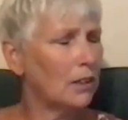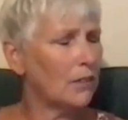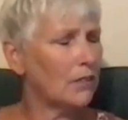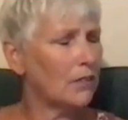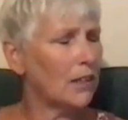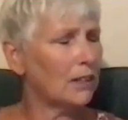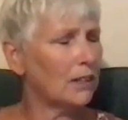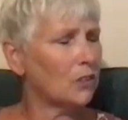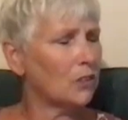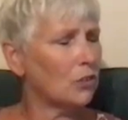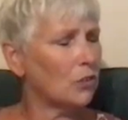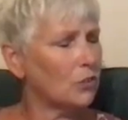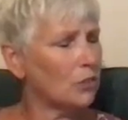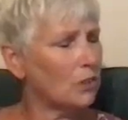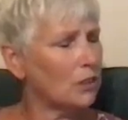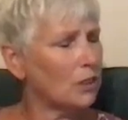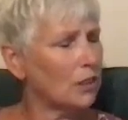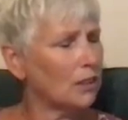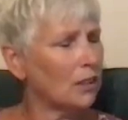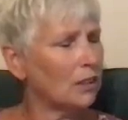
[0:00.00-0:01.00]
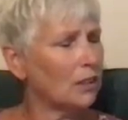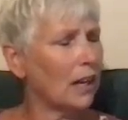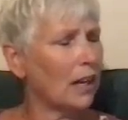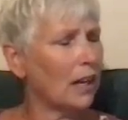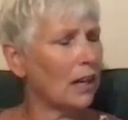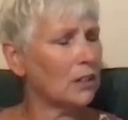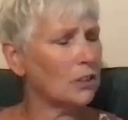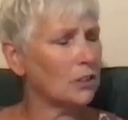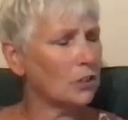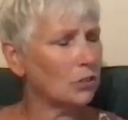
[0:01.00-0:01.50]
that still
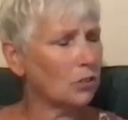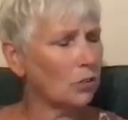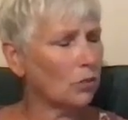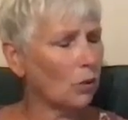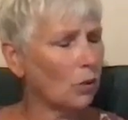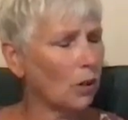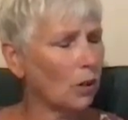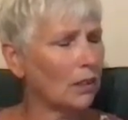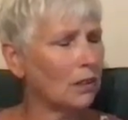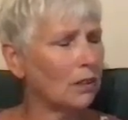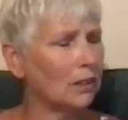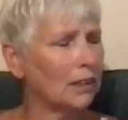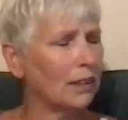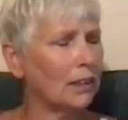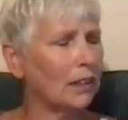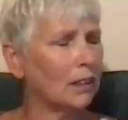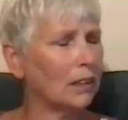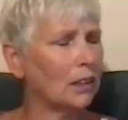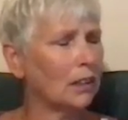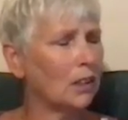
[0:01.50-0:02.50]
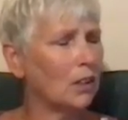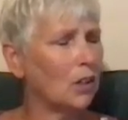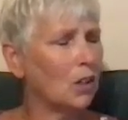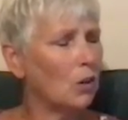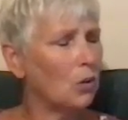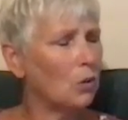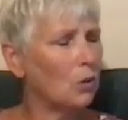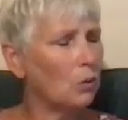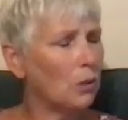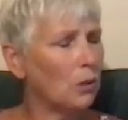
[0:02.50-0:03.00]
are struggling
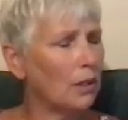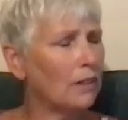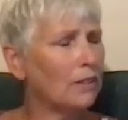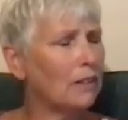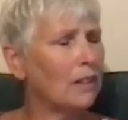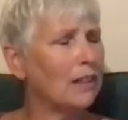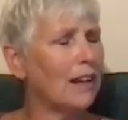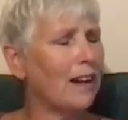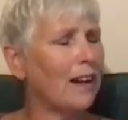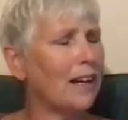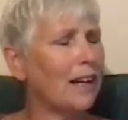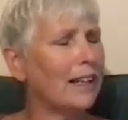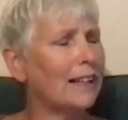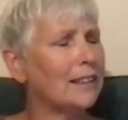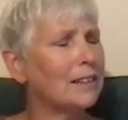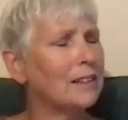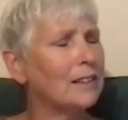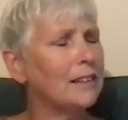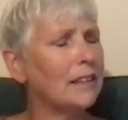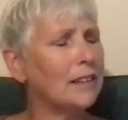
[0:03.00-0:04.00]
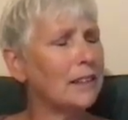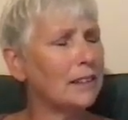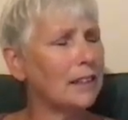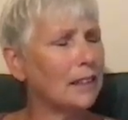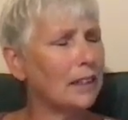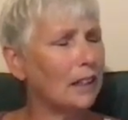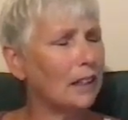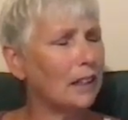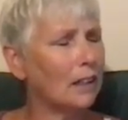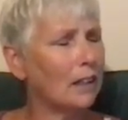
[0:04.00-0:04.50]
with the idea